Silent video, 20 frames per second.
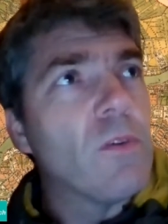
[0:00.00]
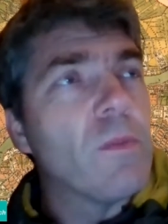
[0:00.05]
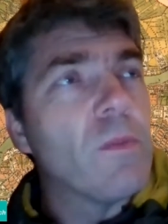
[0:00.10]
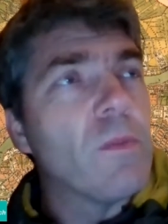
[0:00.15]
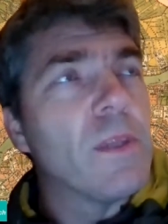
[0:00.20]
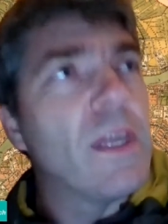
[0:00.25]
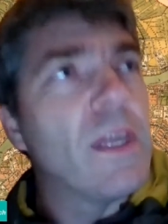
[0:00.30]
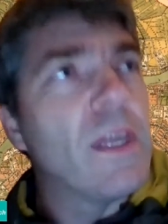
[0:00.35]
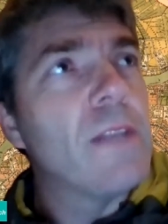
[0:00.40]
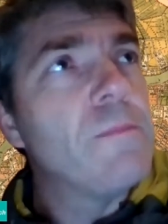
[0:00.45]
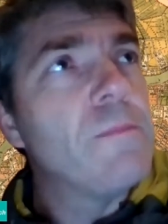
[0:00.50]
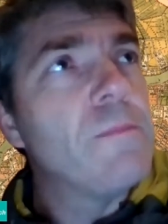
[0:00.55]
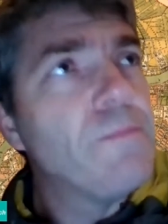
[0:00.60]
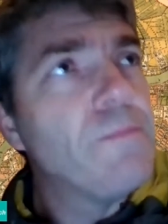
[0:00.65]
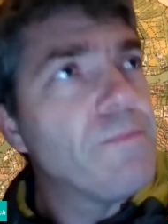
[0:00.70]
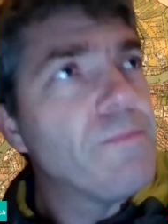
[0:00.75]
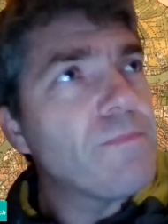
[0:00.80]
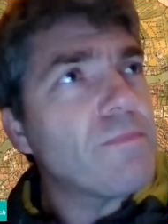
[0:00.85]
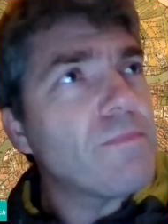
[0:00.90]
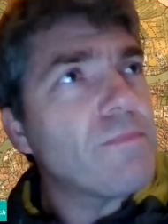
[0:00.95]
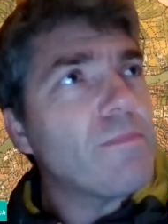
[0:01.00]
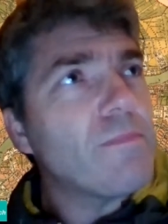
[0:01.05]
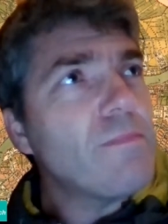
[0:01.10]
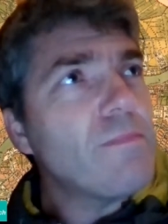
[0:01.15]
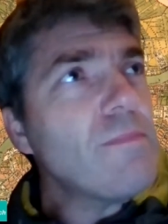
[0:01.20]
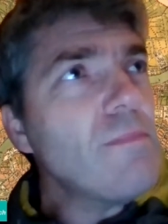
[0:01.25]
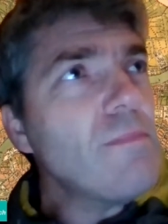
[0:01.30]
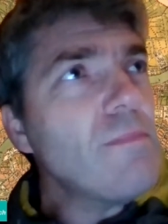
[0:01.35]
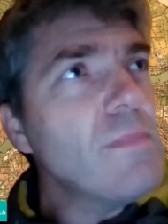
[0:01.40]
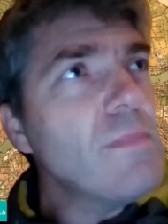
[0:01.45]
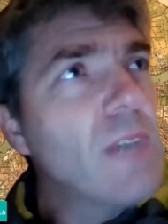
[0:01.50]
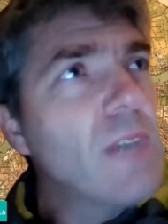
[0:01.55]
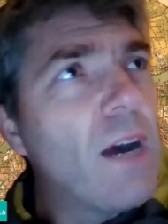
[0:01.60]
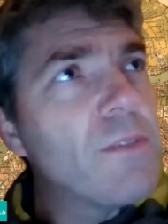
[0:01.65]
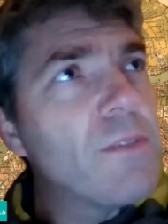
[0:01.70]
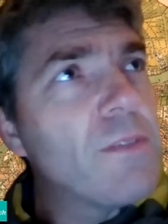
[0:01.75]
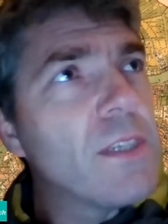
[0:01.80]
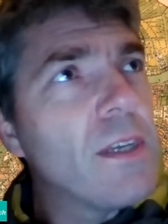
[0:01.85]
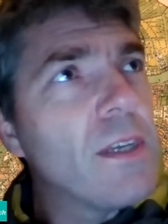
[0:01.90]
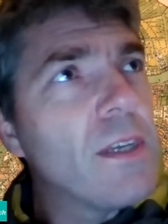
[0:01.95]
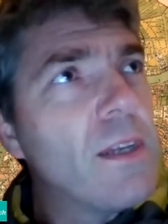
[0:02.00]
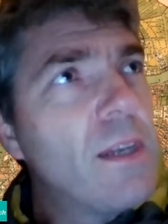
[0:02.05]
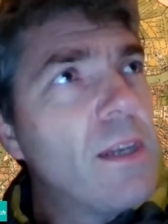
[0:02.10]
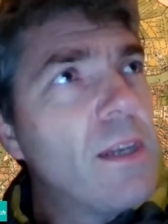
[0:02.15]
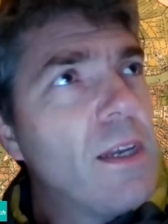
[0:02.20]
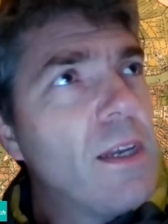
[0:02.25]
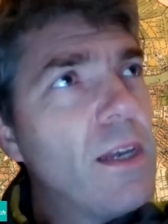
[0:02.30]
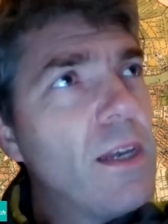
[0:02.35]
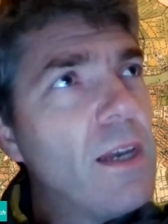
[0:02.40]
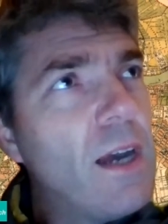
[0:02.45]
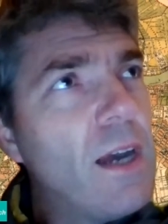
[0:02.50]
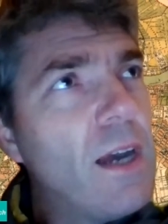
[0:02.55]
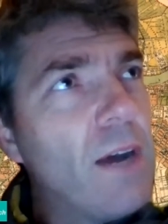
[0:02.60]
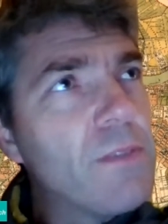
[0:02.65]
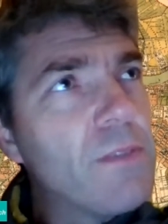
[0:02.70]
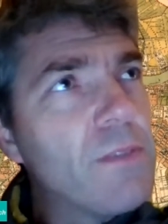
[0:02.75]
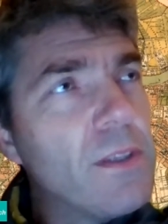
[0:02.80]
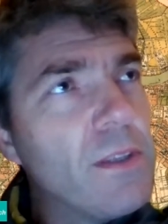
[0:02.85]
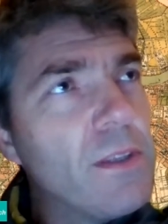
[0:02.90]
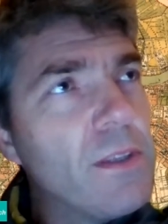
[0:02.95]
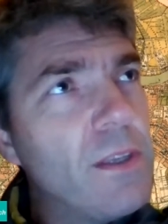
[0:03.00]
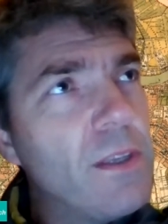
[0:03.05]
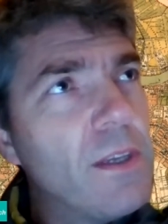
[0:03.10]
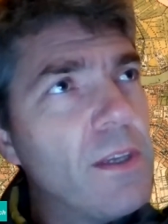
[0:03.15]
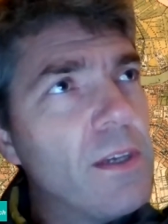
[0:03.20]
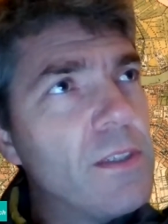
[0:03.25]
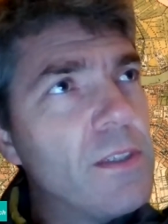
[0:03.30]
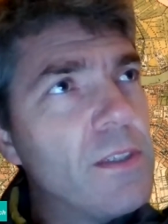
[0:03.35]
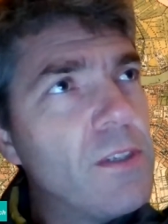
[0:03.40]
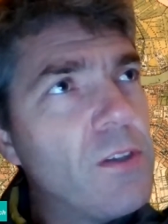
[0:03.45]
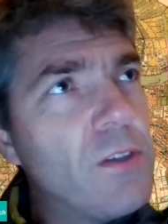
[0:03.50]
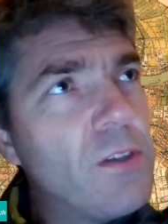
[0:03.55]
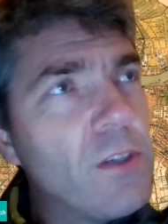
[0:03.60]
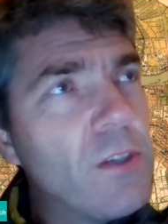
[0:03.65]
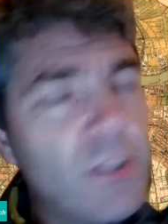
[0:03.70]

But then after the situation